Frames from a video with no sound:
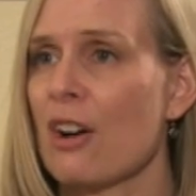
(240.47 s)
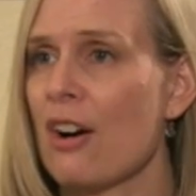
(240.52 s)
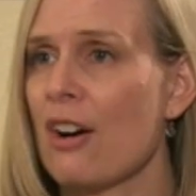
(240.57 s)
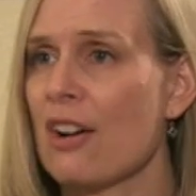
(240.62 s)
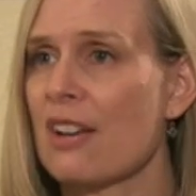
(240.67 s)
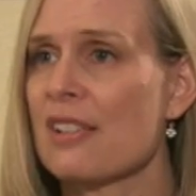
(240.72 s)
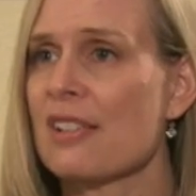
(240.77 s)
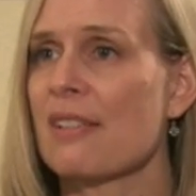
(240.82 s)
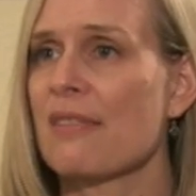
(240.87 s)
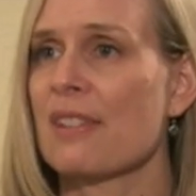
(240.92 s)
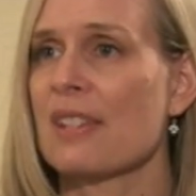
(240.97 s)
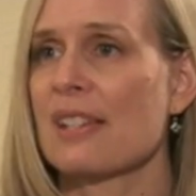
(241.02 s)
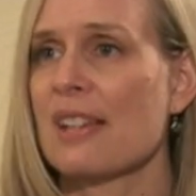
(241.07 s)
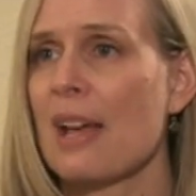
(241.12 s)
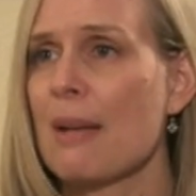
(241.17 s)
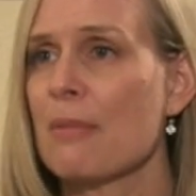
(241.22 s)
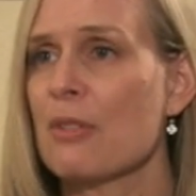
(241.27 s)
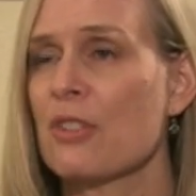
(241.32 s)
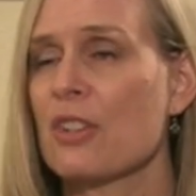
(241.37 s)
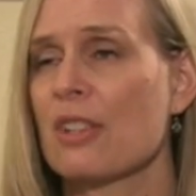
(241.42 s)
cost of
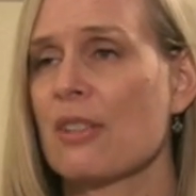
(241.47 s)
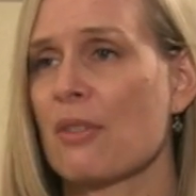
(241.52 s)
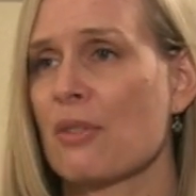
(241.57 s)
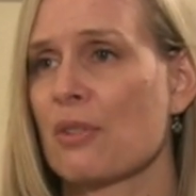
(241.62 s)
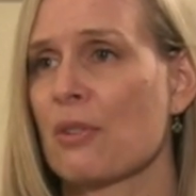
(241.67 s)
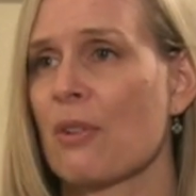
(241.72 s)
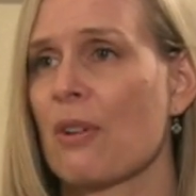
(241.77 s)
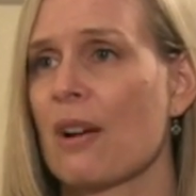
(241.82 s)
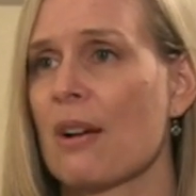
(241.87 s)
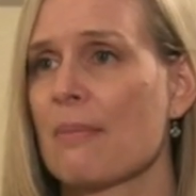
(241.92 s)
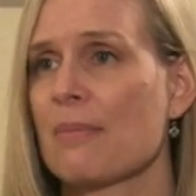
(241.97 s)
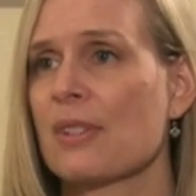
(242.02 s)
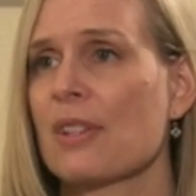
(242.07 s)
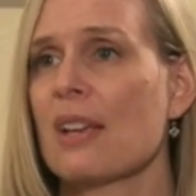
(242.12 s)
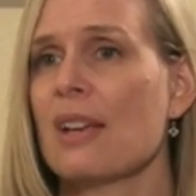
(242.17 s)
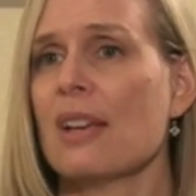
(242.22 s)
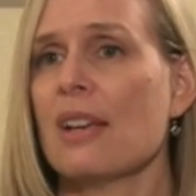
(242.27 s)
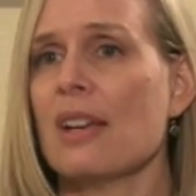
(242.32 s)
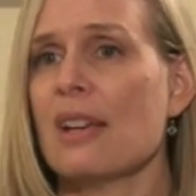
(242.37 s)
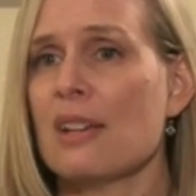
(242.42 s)
establishing those crops,
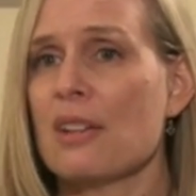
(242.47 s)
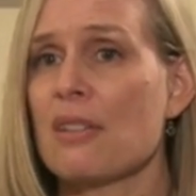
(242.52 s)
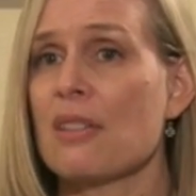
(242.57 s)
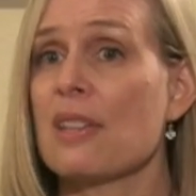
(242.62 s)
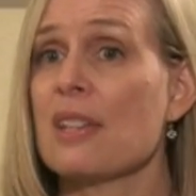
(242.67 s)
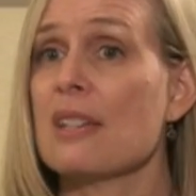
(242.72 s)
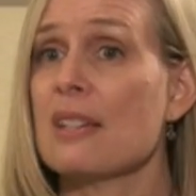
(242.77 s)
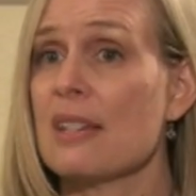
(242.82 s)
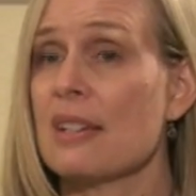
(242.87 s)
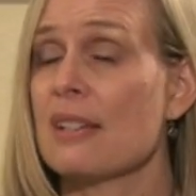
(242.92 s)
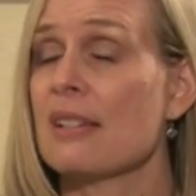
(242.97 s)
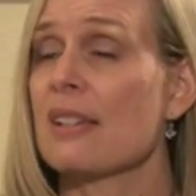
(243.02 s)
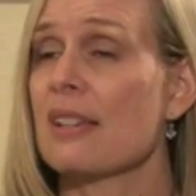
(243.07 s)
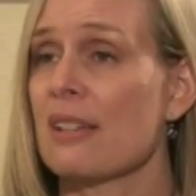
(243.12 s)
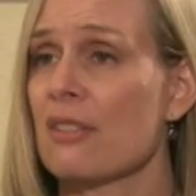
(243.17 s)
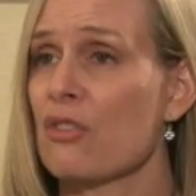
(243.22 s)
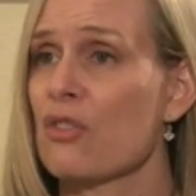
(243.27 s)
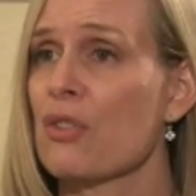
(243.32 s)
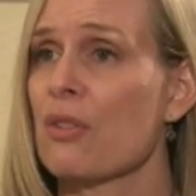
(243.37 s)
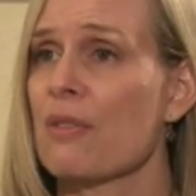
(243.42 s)
you then need to
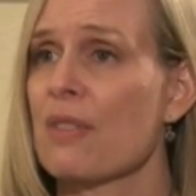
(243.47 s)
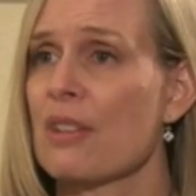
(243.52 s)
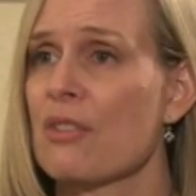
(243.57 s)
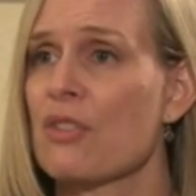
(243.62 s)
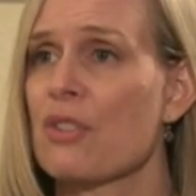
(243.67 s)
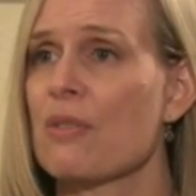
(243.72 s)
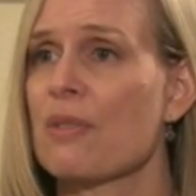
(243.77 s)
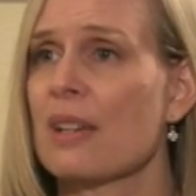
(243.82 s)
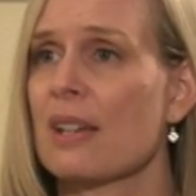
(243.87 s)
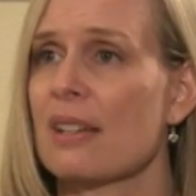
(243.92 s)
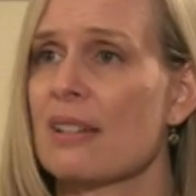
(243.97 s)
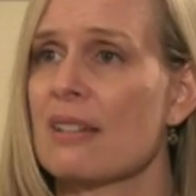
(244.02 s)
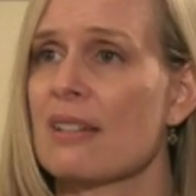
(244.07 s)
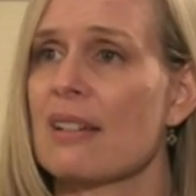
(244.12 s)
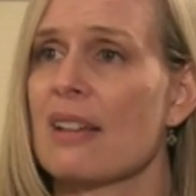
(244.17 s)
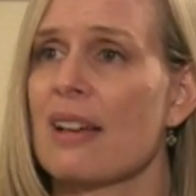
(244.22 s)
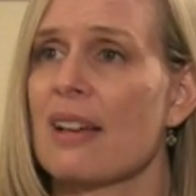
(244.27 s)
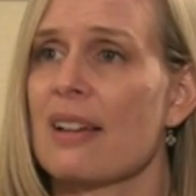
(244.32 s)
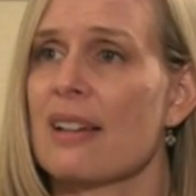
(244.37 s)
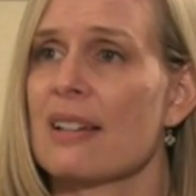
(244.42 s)
ensure that you
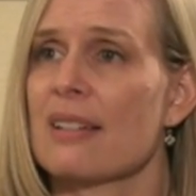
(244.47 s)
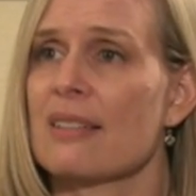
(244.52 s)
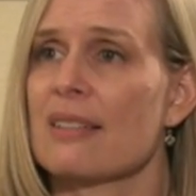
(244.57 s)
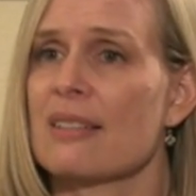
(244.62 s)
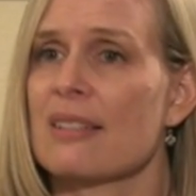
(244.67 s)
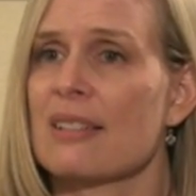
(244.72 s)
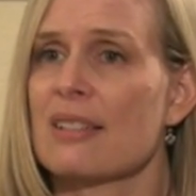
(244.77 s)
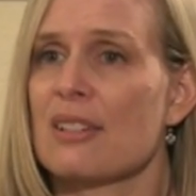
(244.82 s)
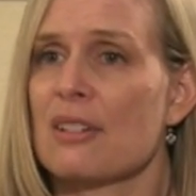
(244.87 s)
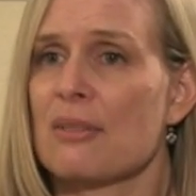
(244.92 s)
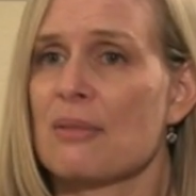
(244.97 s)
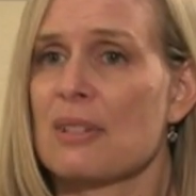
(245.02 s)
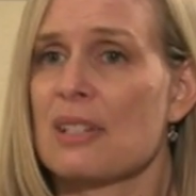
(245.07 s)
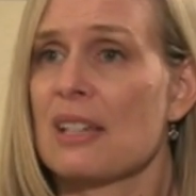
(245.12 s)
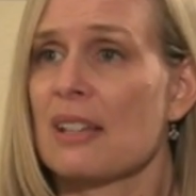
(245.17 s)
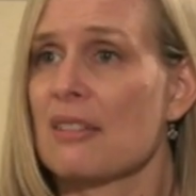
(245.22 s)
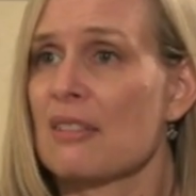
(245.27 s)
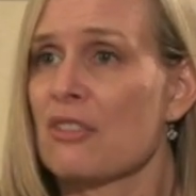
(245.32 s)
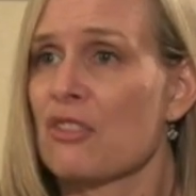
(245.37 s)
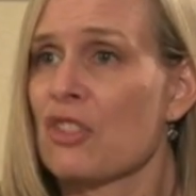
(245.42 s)
can
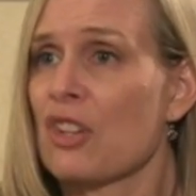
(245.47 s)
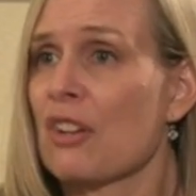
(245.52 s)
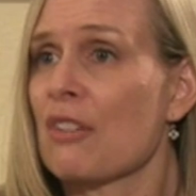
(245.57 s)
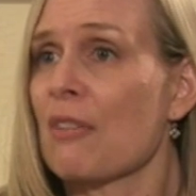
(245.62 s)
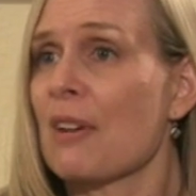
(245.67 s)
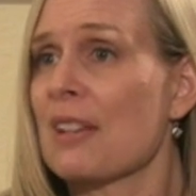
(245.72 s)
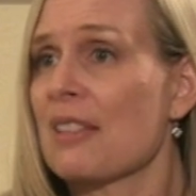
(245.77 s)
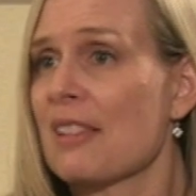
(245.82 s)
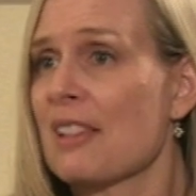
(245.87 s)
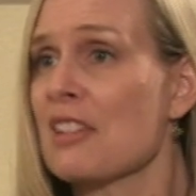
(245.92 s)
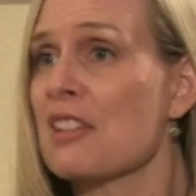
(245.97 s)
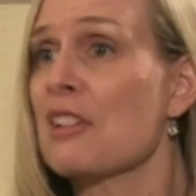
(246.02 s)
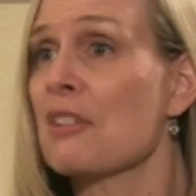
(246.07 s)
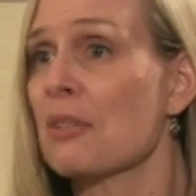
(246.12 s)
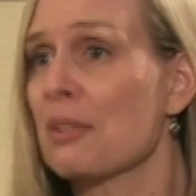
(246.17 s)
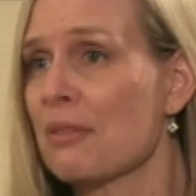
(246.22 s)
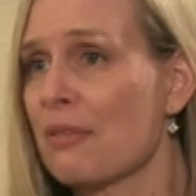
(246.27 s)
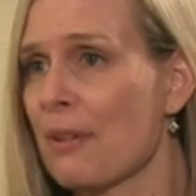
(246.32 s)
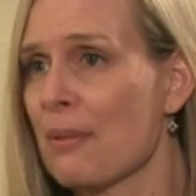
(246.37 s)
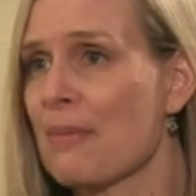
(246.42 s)
generate the
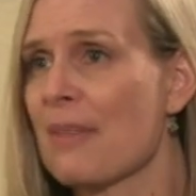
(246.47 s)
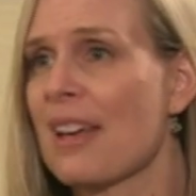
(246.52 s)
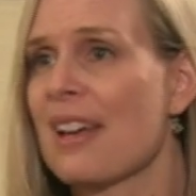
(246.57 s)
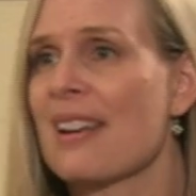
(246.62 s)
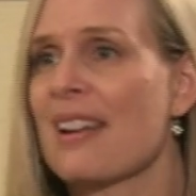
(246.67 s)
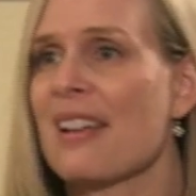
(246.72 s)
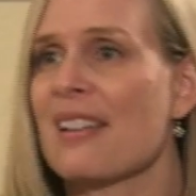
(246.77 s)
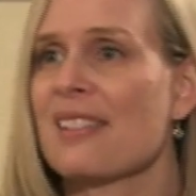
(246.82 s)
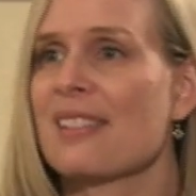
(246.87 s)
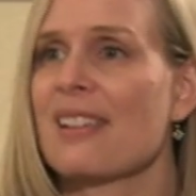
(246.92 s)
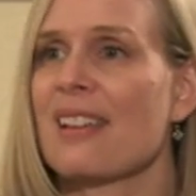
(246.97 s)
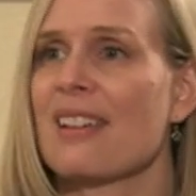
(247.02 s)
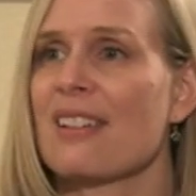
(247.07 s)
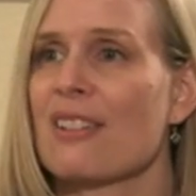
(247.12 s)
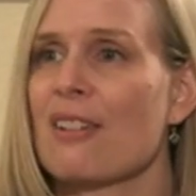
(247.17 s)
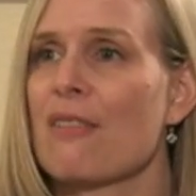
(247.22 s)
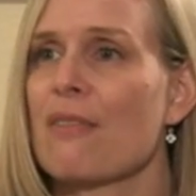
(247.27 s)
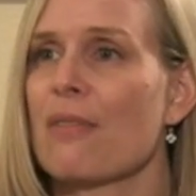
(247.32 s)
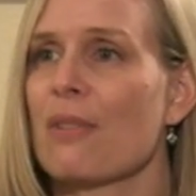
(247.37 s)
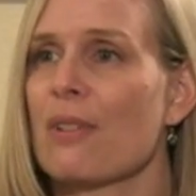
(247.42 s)
yield from that
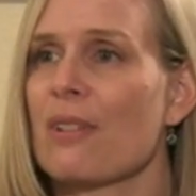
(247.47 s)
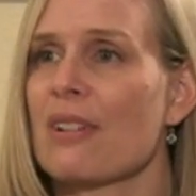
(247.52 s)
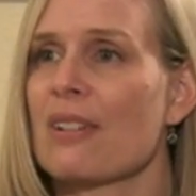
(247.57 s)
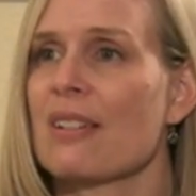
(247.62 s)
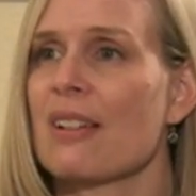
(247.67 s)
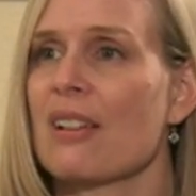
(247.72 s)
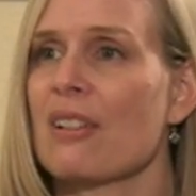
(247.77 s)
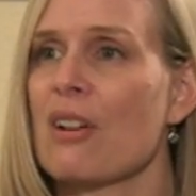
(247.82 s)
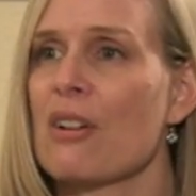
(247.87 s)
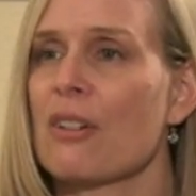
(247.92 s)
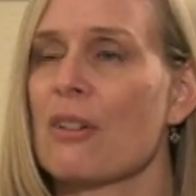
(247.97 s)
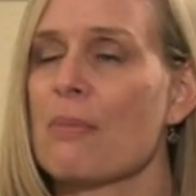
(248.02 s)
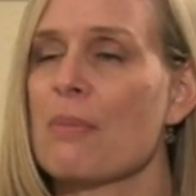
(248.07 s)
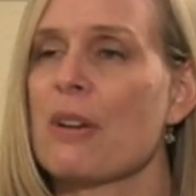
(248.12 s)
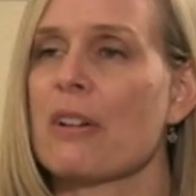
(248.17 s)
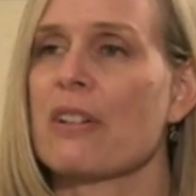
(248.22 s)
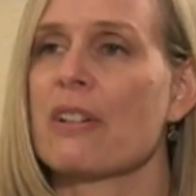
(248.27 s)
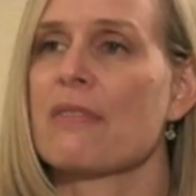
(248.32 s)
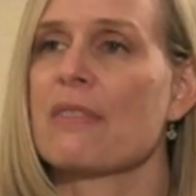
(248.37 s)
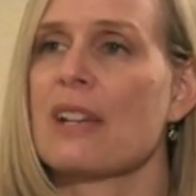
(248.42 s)
asset over a longer
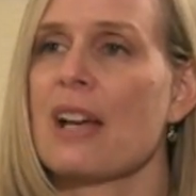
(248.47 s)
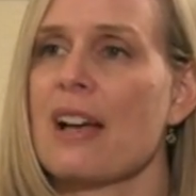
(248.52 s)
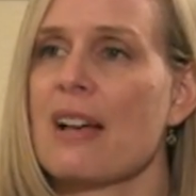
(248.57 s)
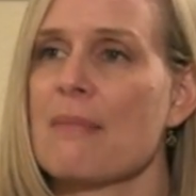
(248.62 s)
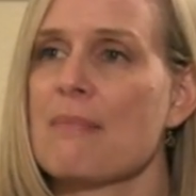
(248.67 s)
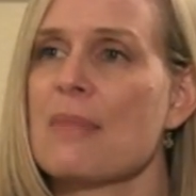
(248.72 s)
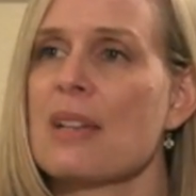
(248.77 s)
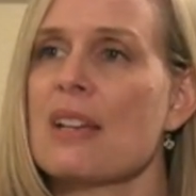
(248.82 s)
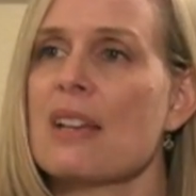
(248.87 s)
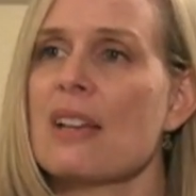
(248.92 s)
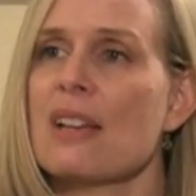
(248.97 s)
period of time.